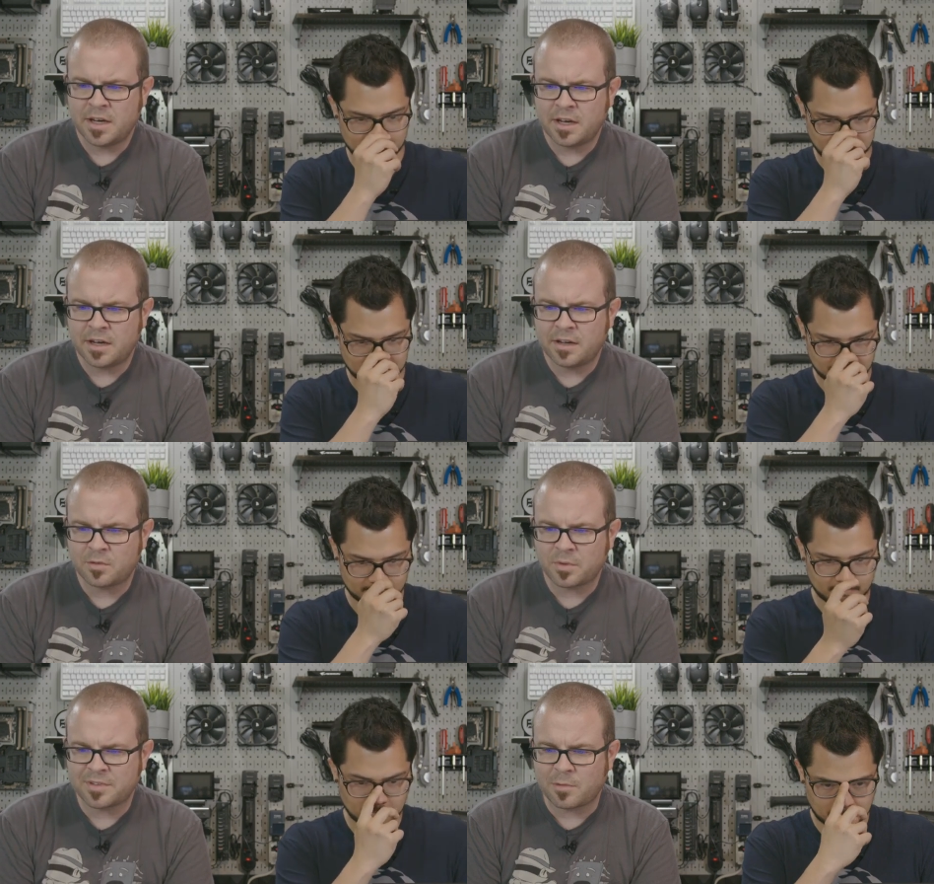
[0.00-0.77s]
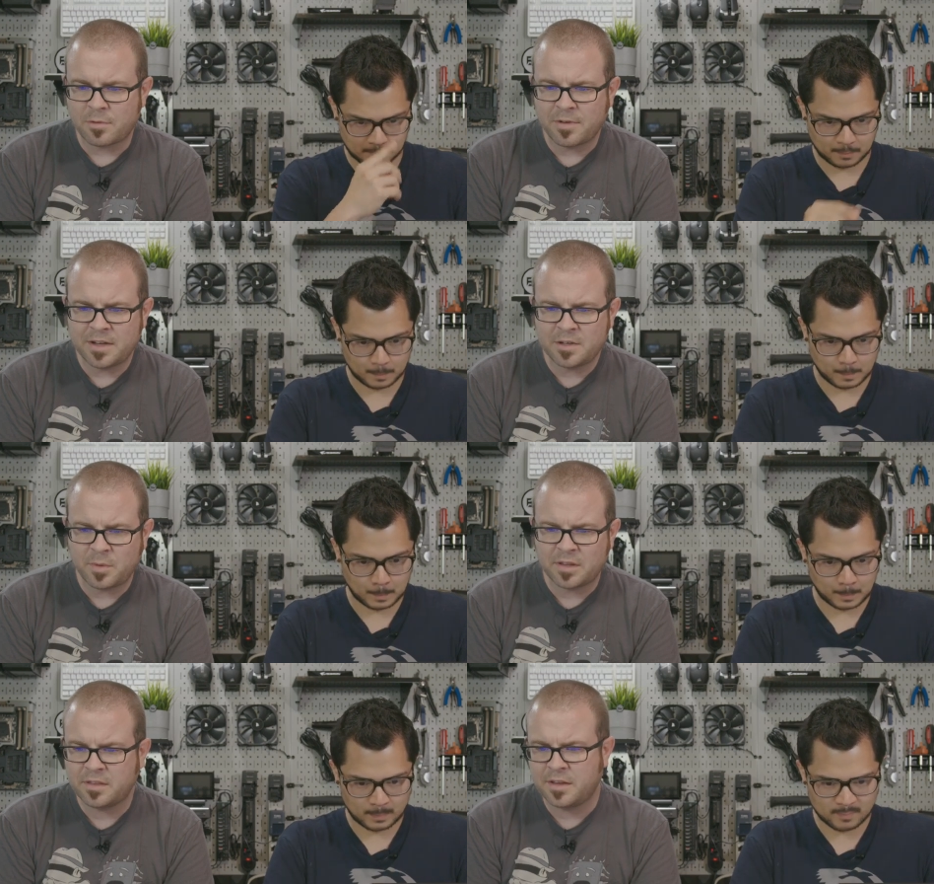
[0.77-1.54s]
Speaker 1: uh, as well as a refined
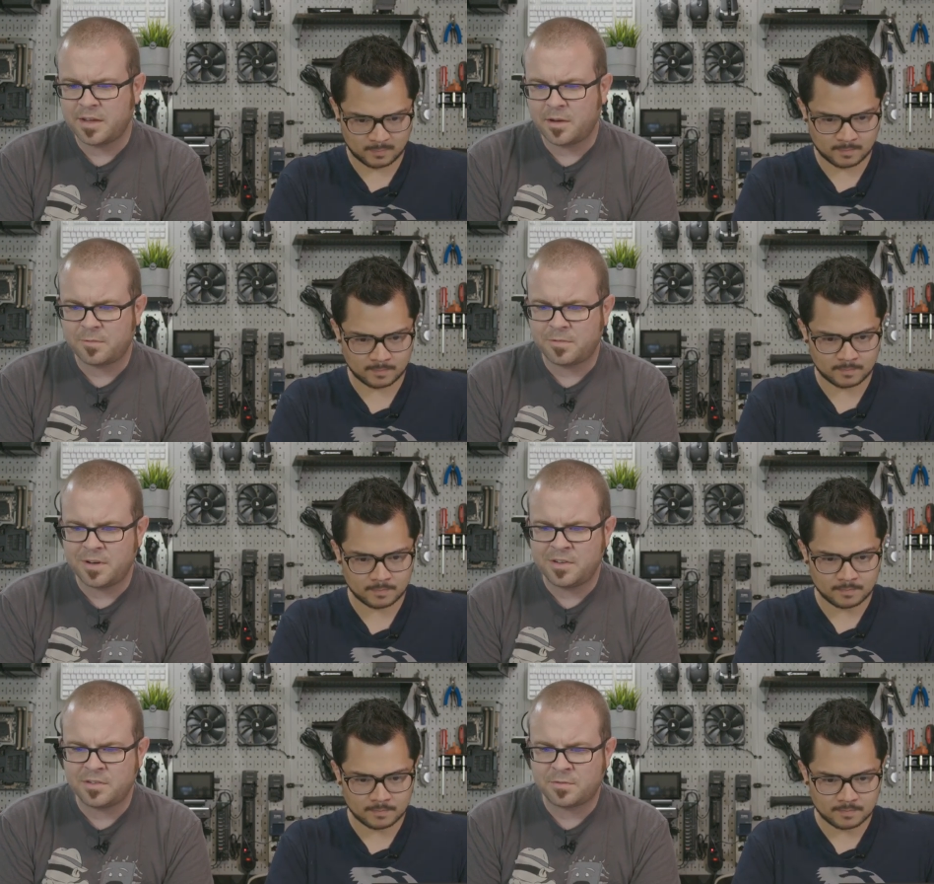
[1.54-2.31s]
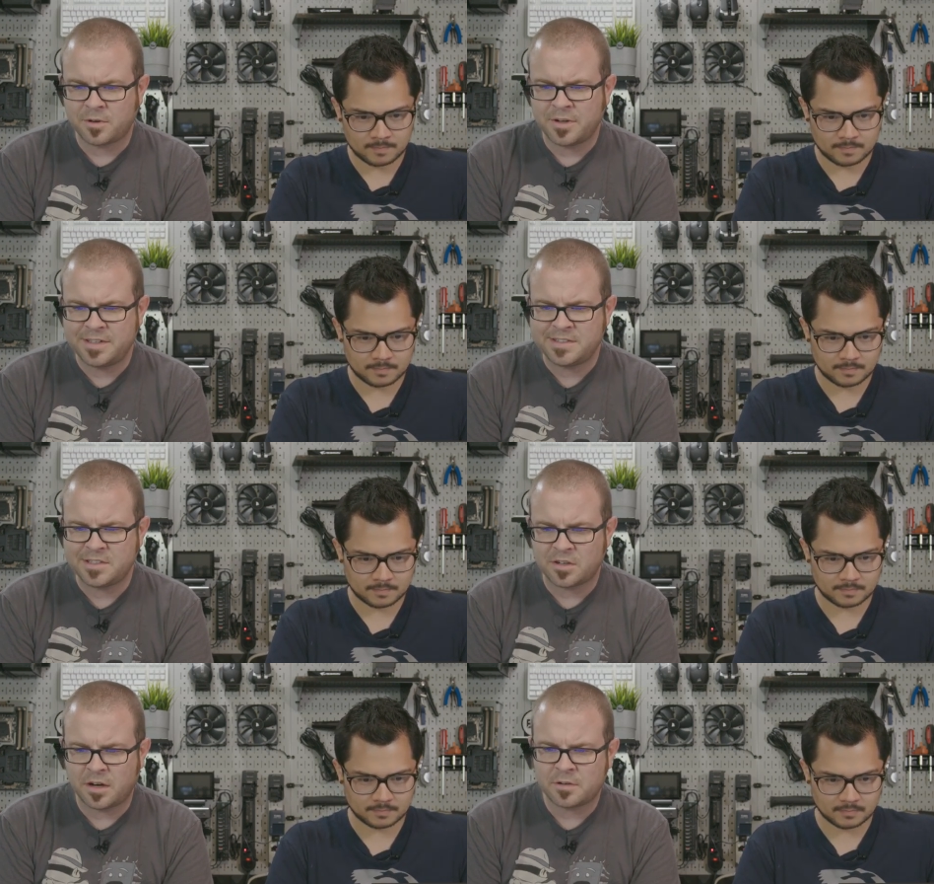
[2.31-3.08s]
button layout for, e for
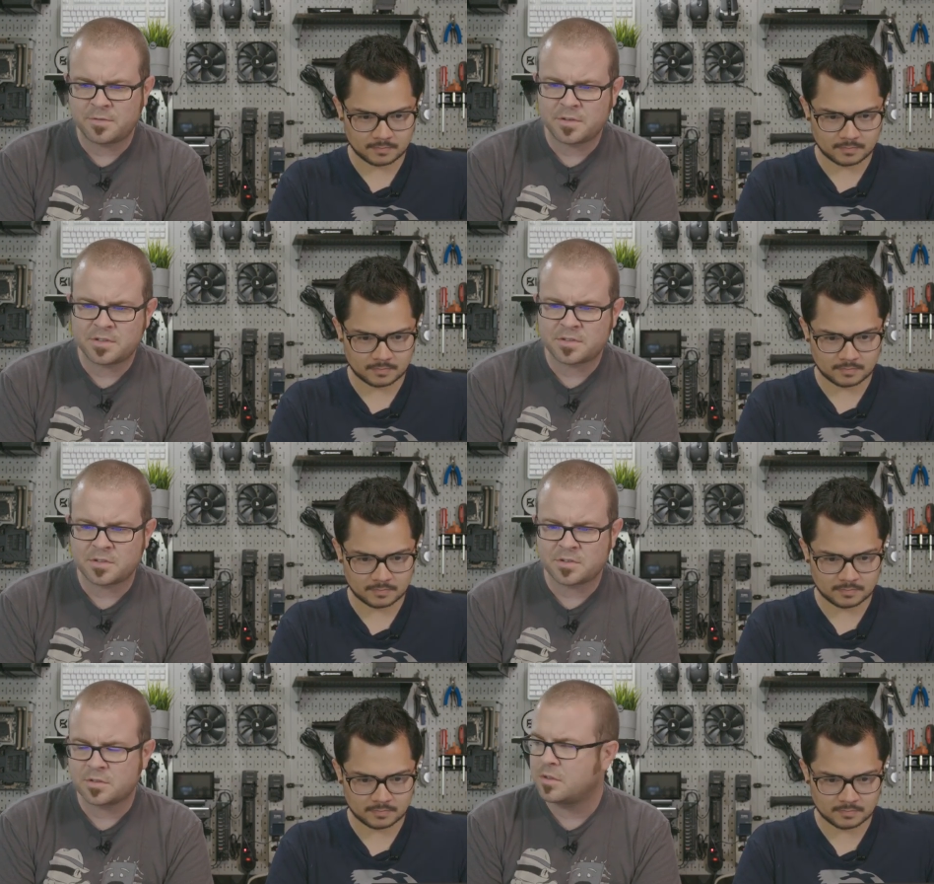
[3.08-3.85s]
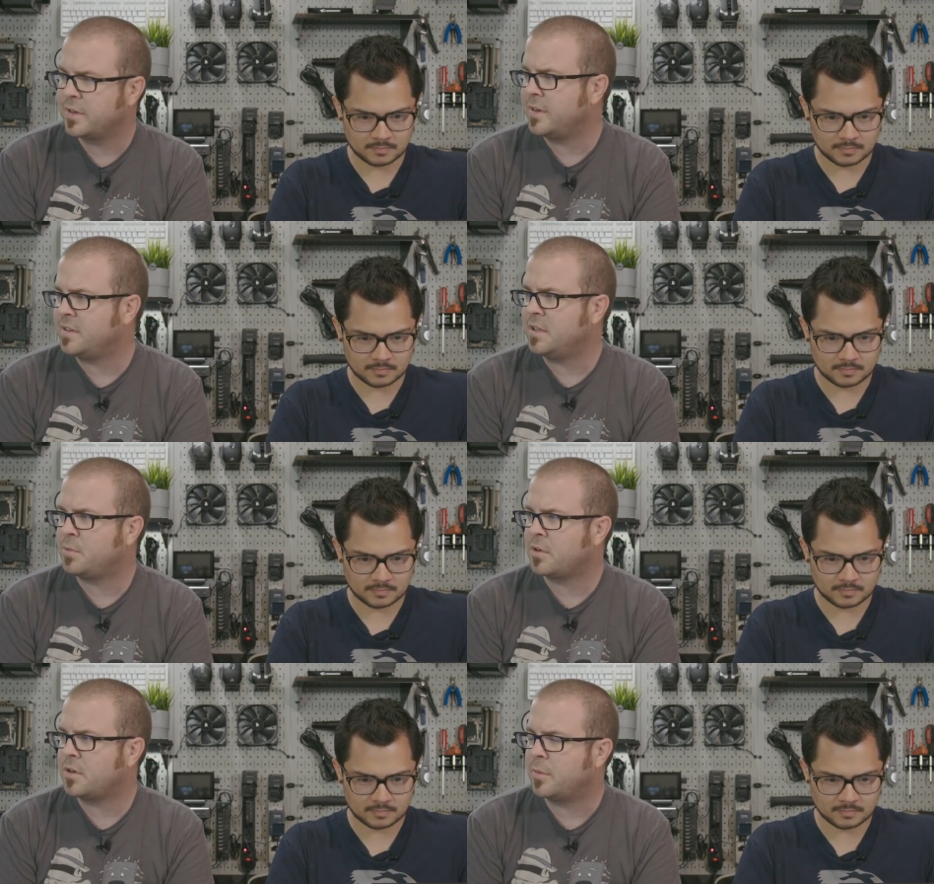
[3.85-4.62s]
easier autofocus control and a
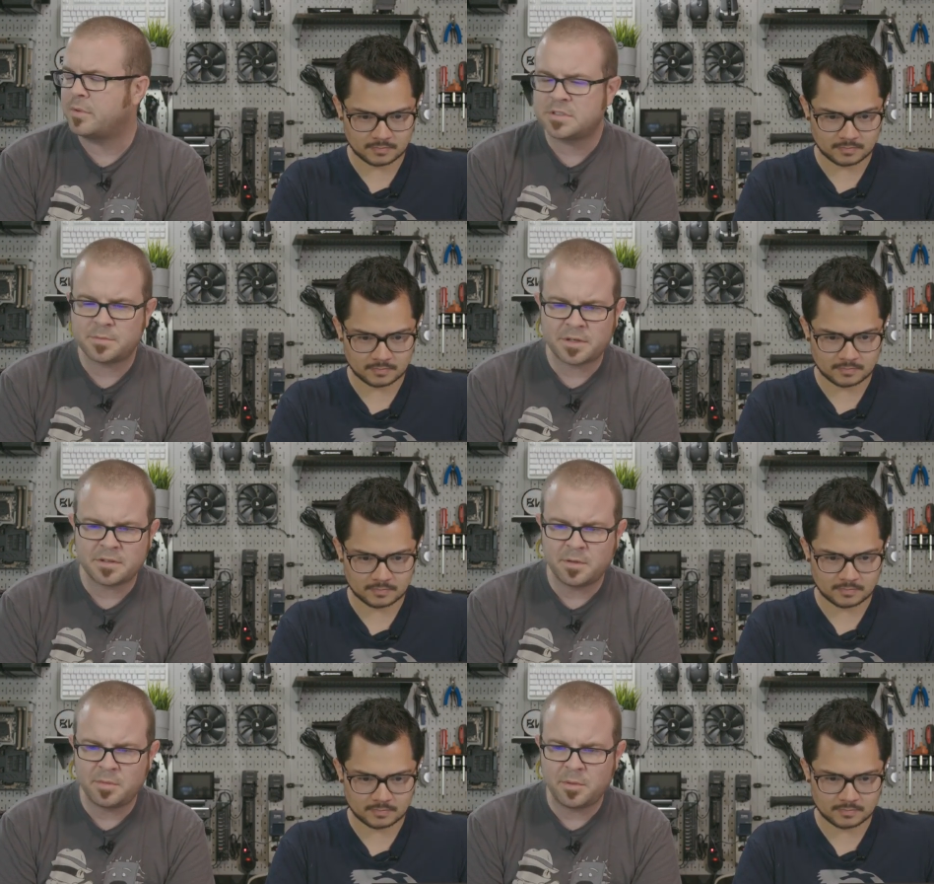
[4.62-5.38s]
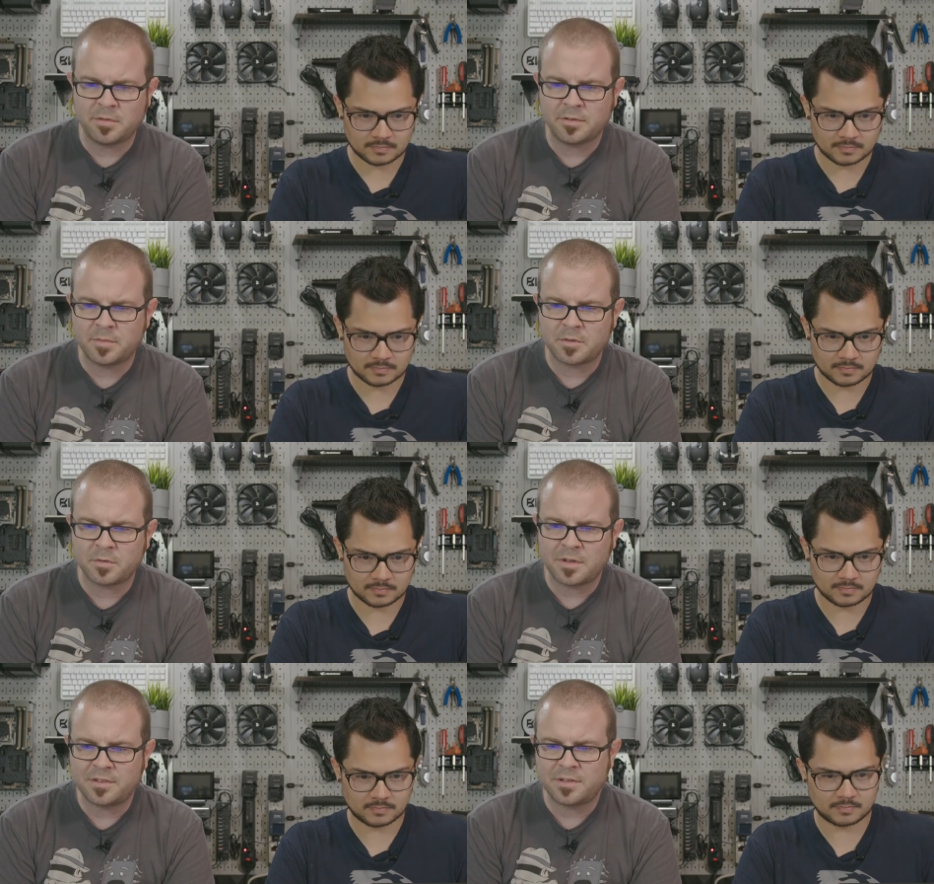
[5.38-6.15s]
deeper grip, which apparently people have been
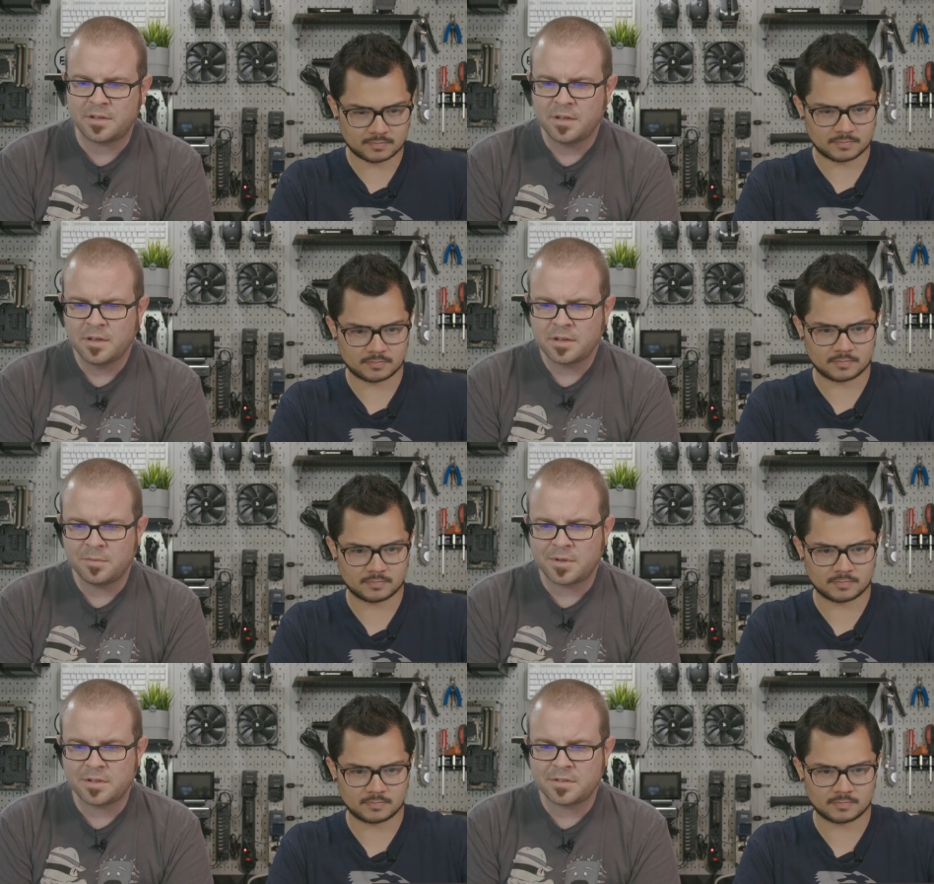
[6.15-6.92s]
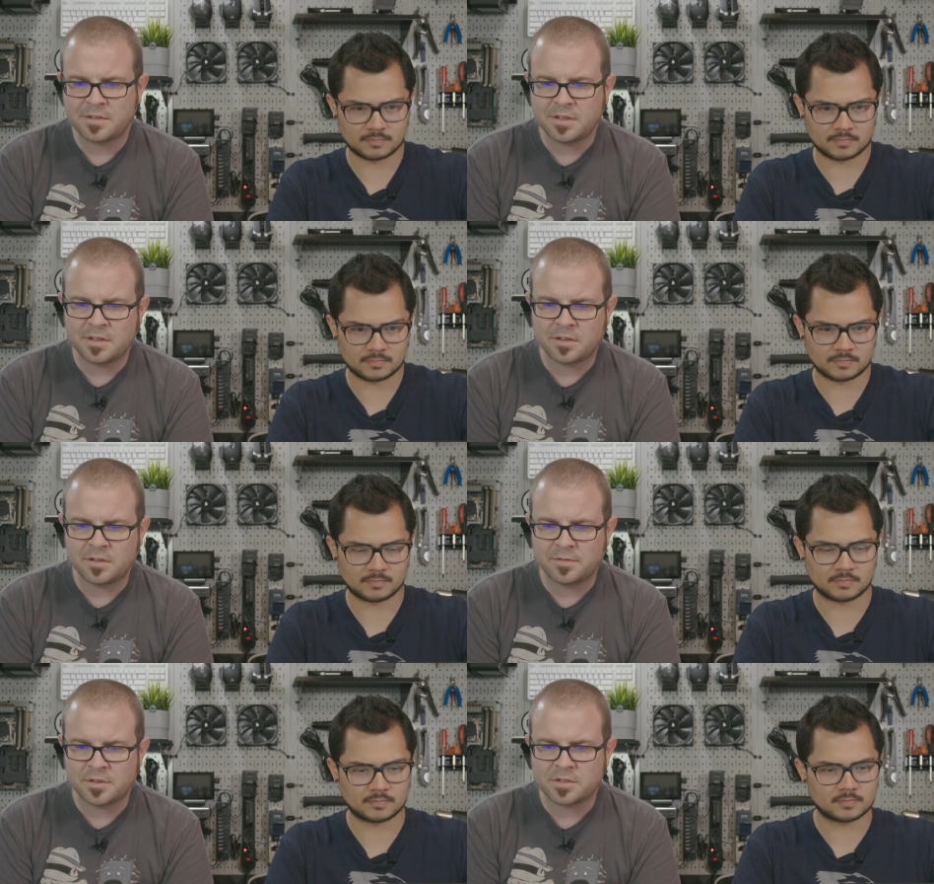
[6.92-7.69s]
requesting compared to the
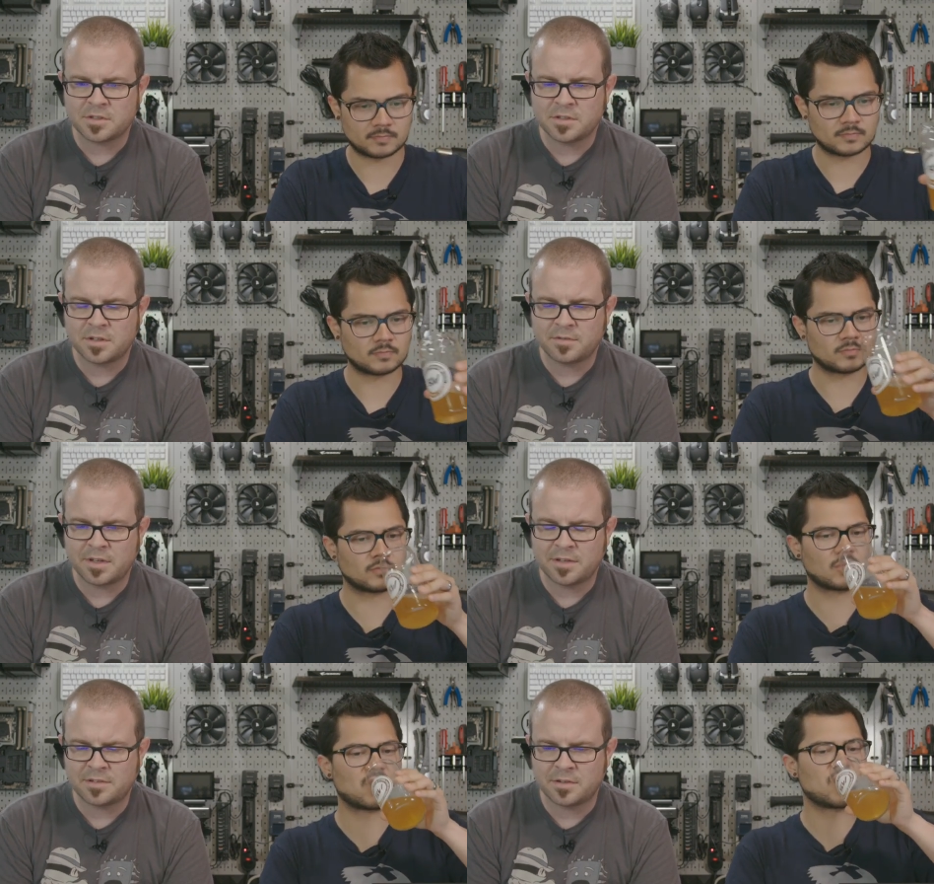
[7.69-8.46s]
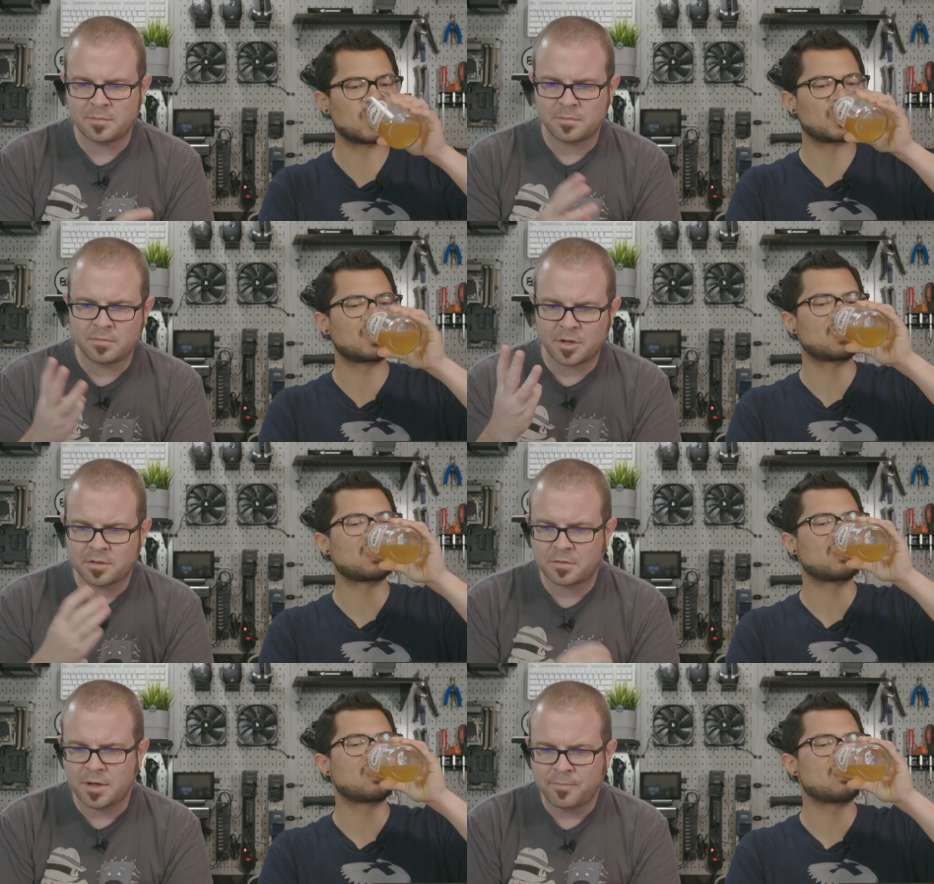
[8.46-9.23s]
other version of the Ace of
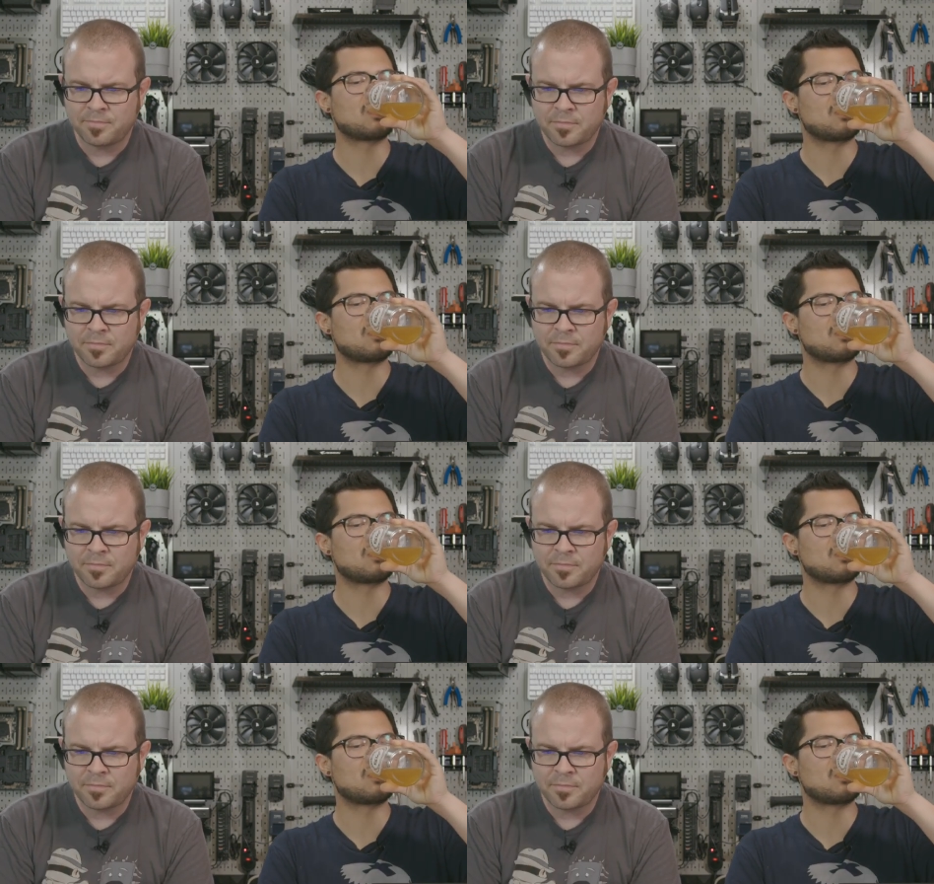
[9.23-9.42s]
Mark III.